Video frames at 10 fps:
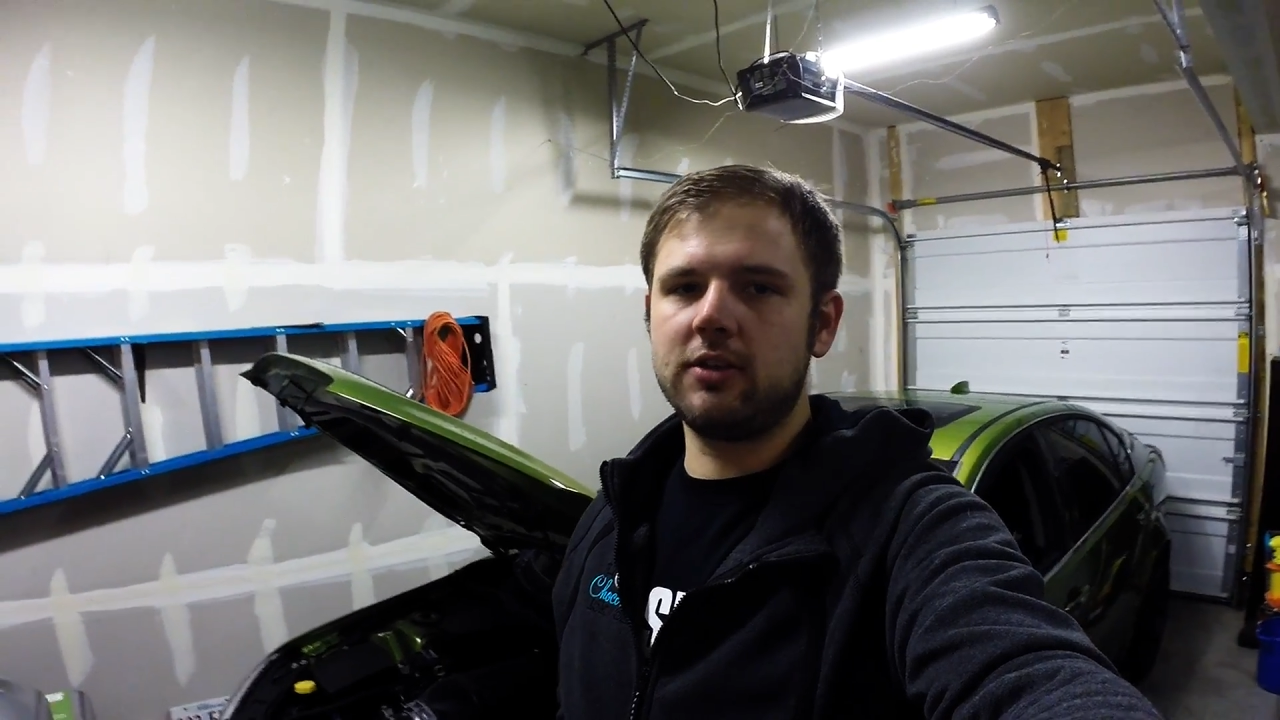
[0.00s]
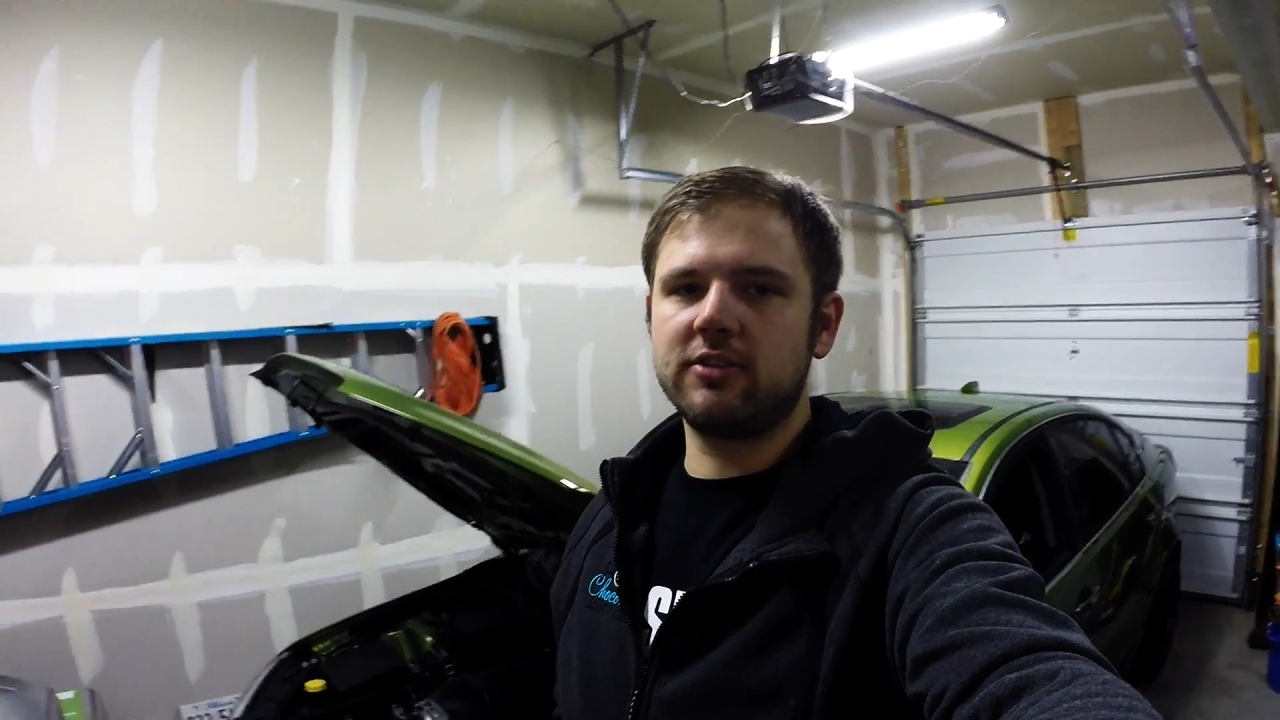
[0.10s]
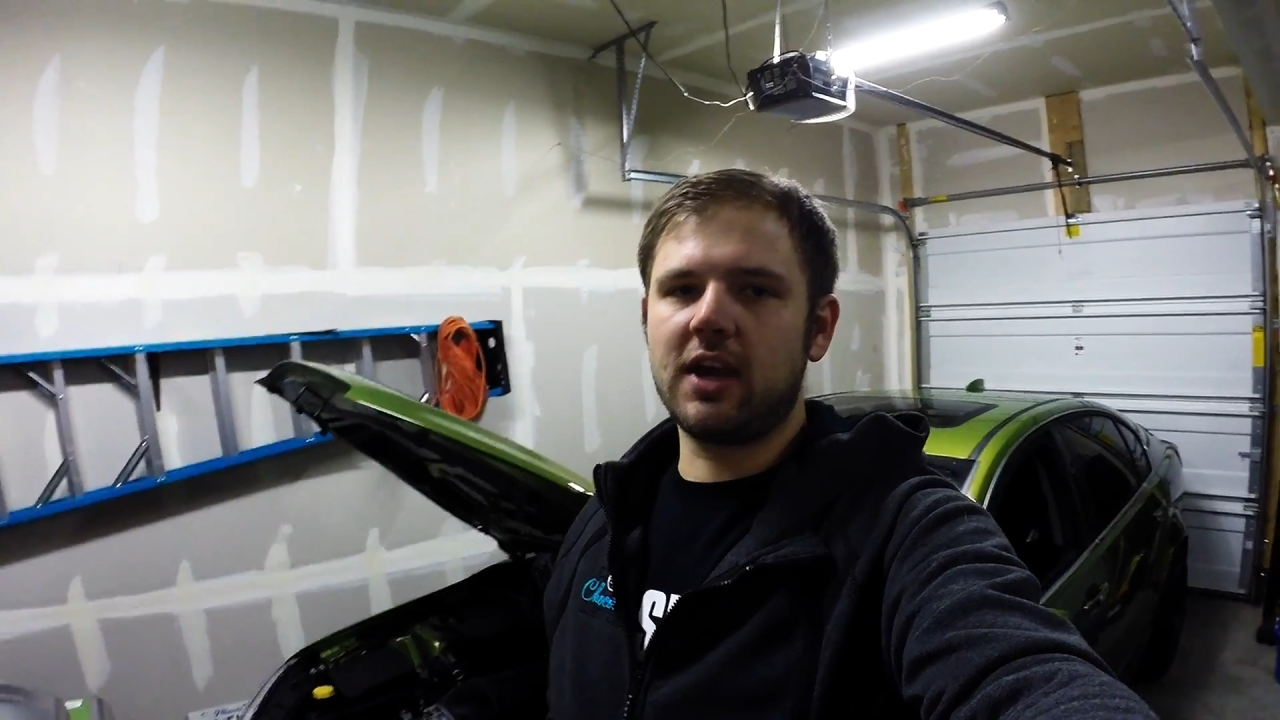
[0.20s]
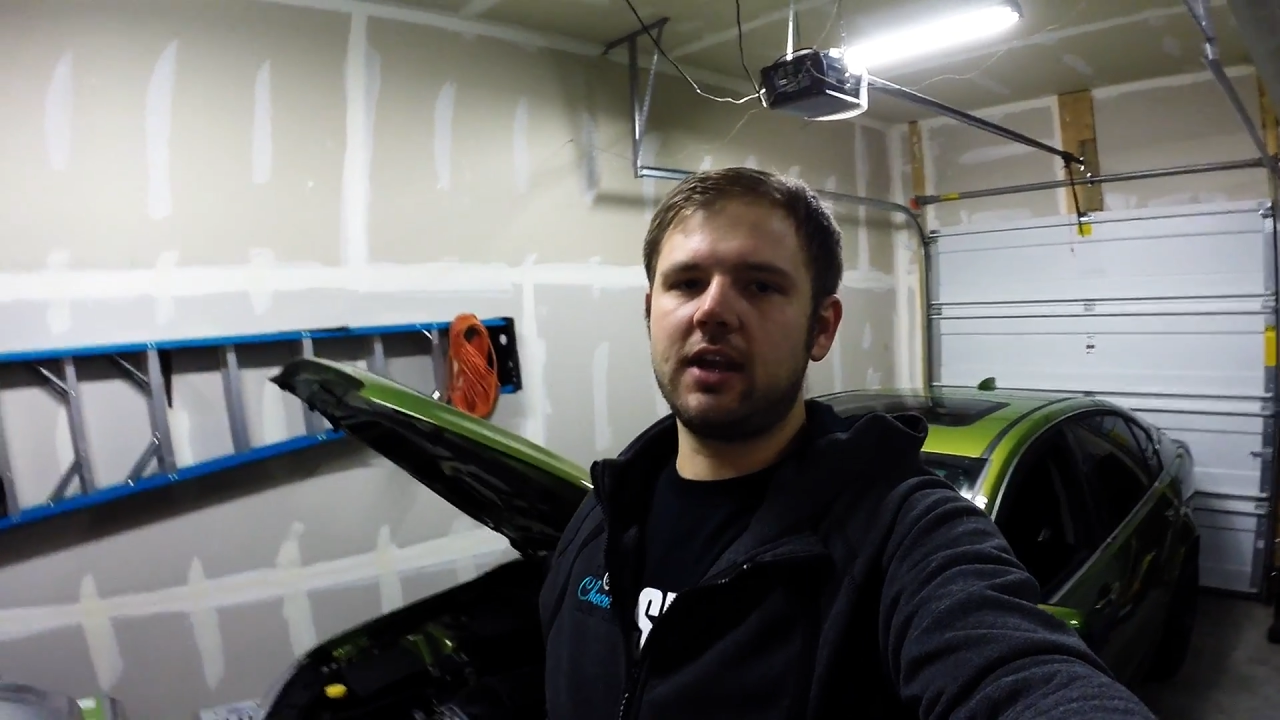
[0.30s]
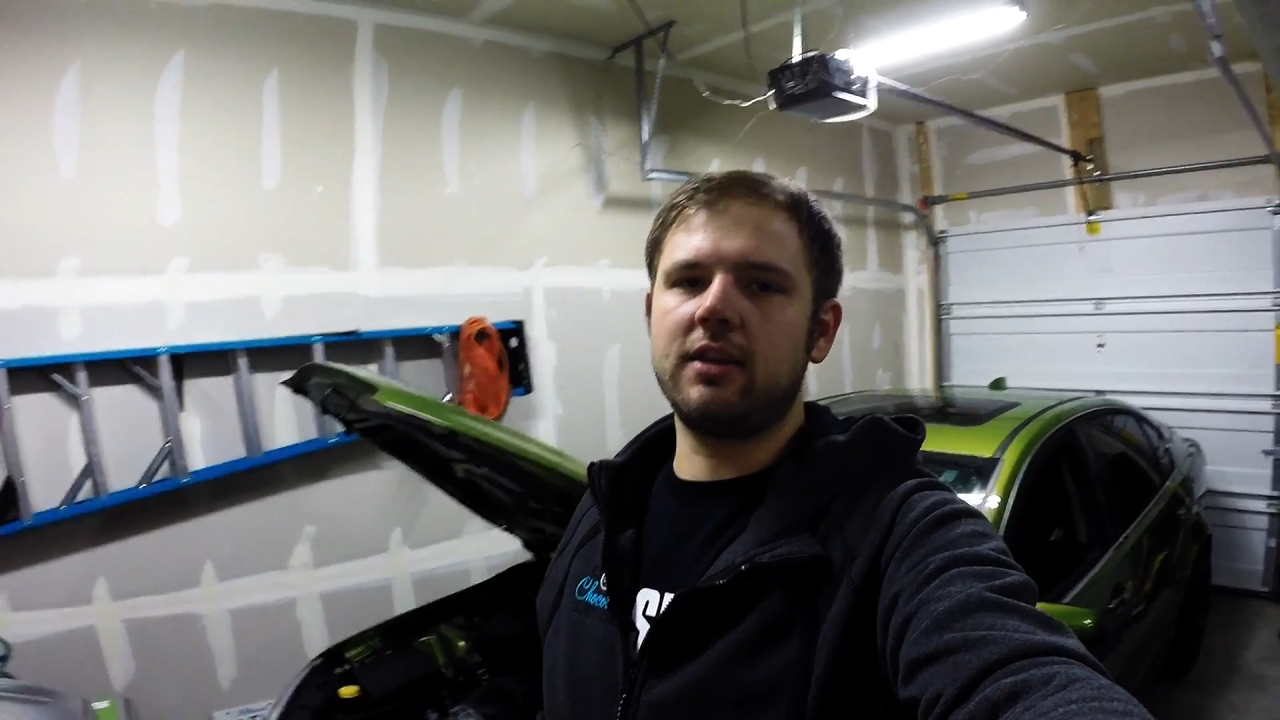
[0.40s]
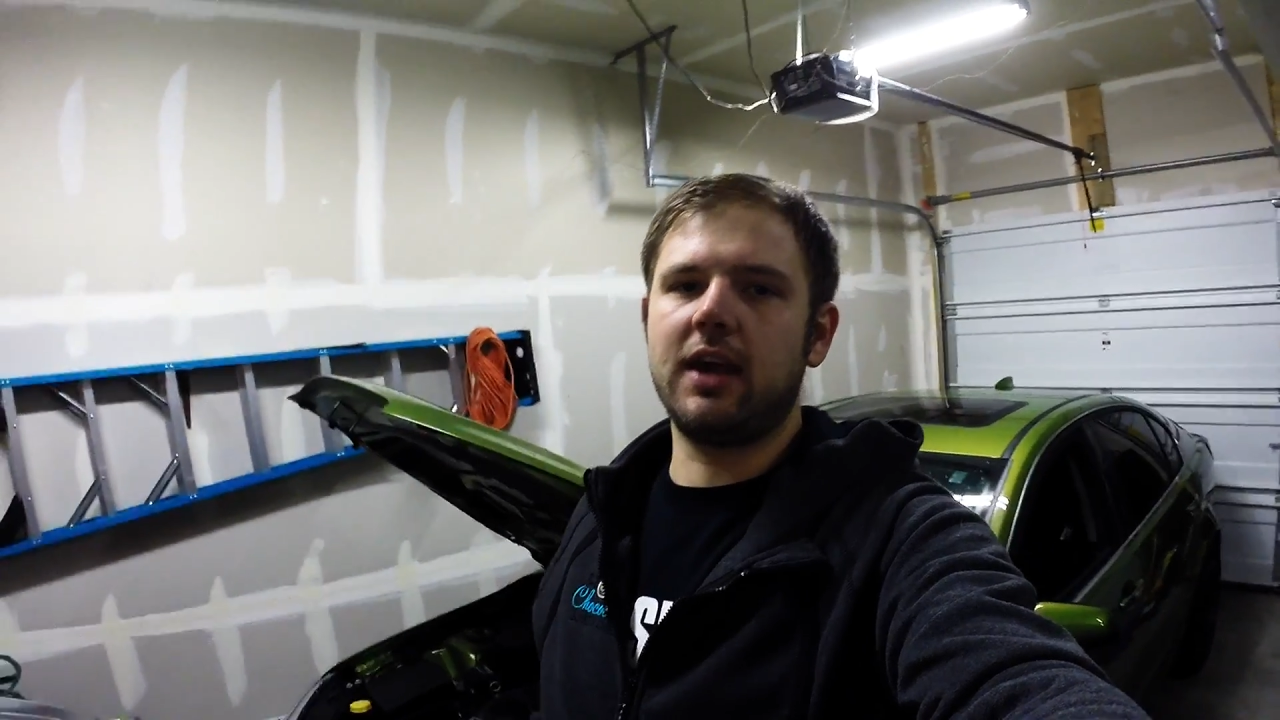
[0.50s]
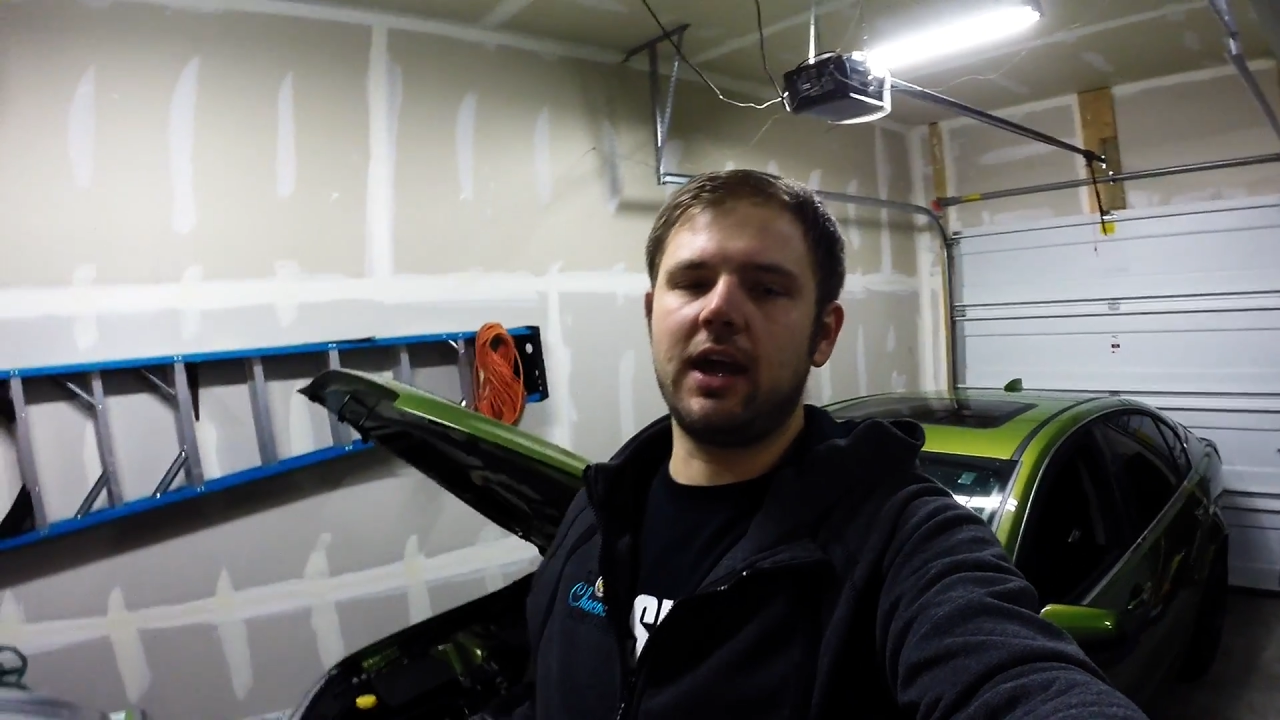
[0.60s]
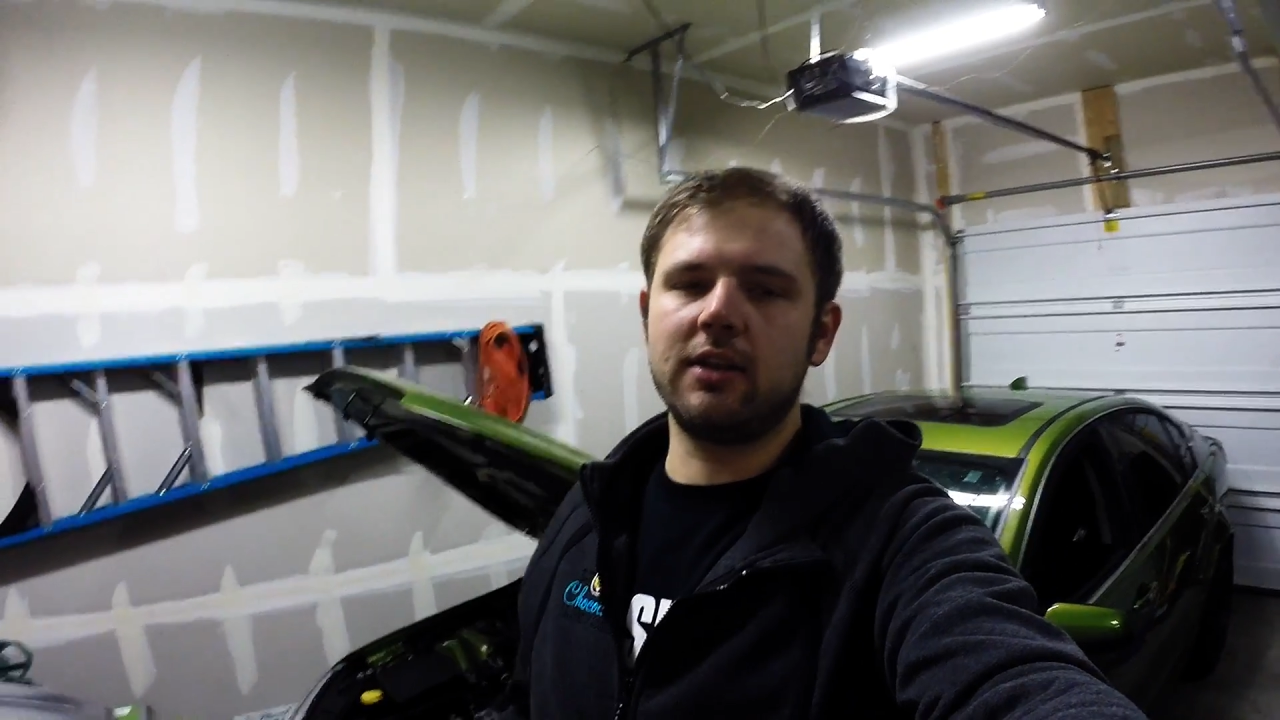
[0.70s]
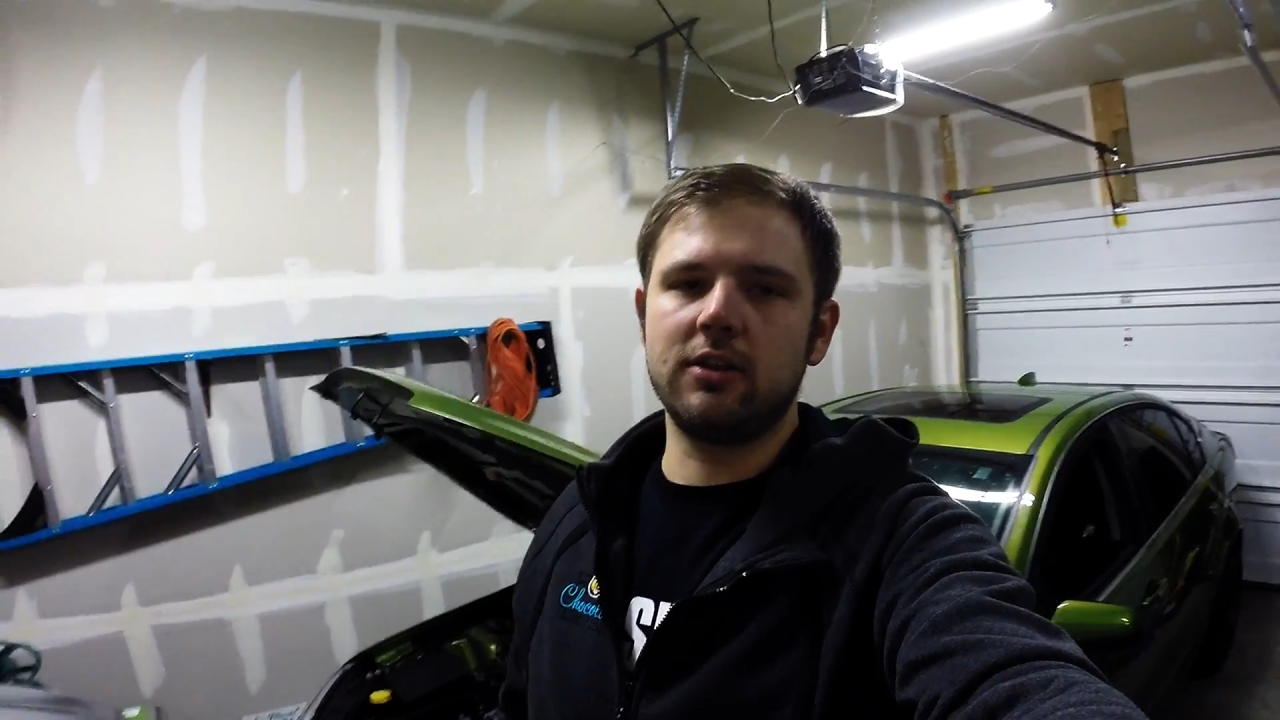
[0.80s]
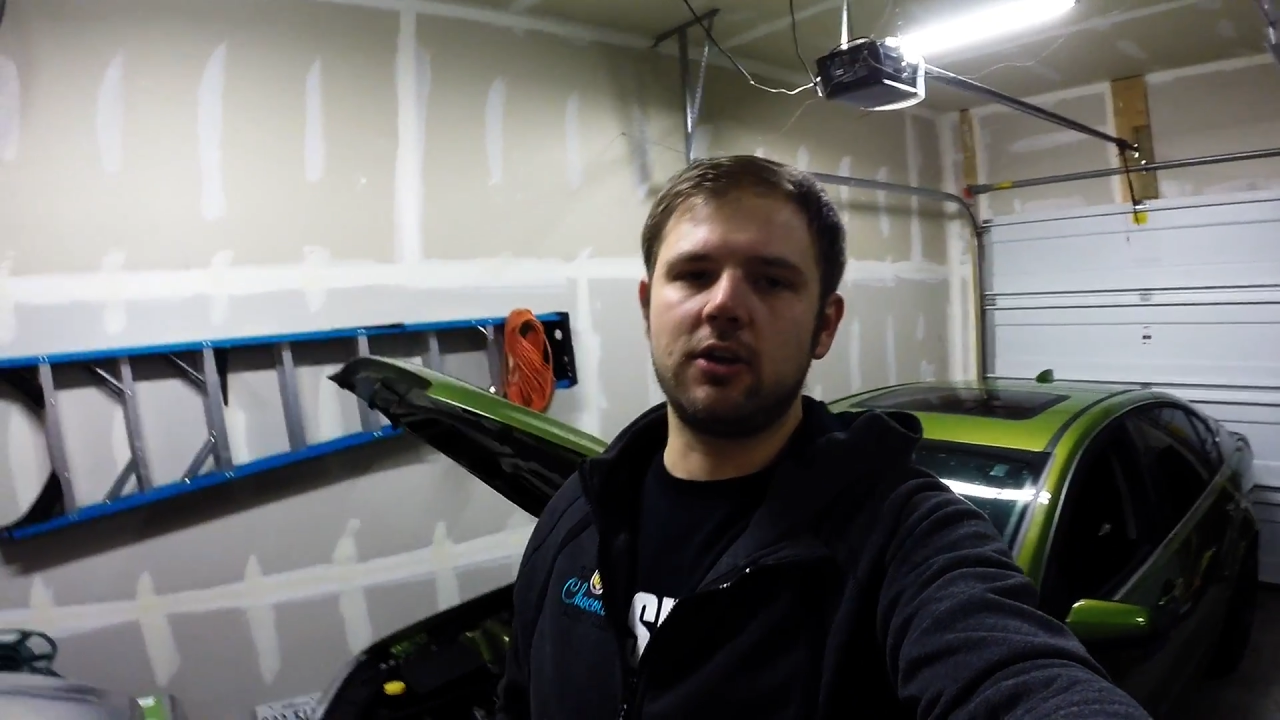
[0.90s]
decided
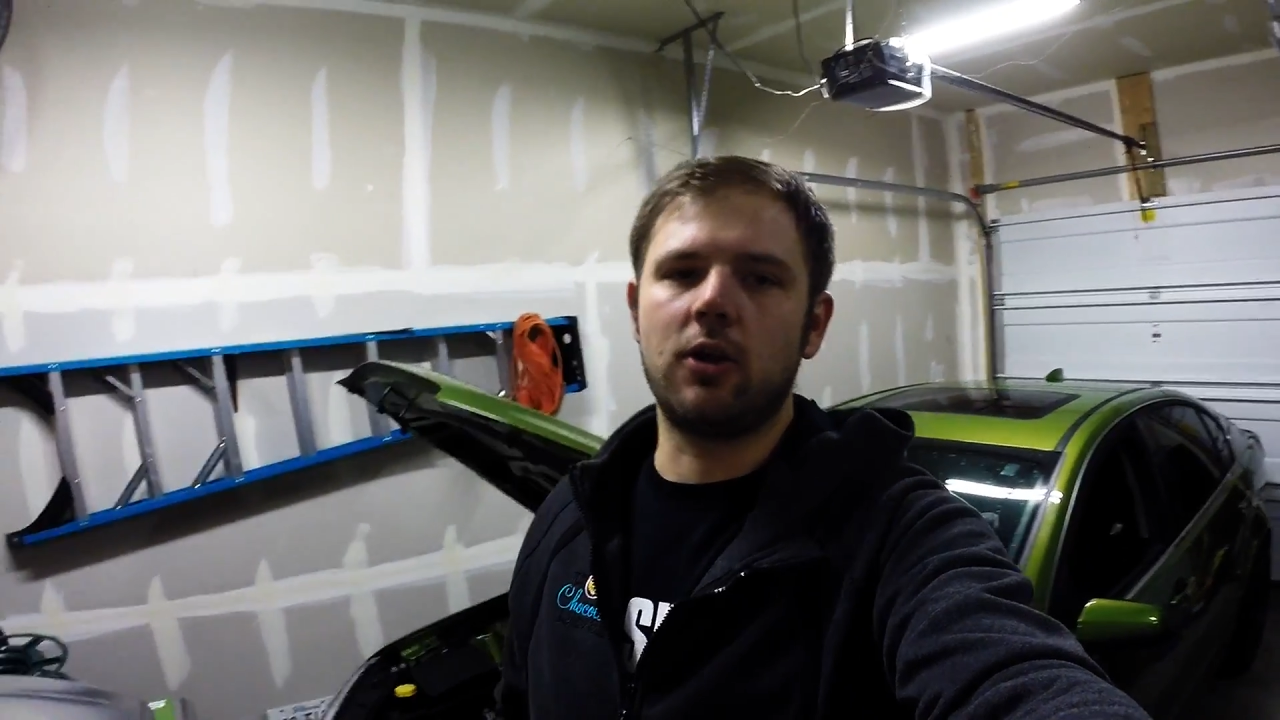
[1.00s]
that,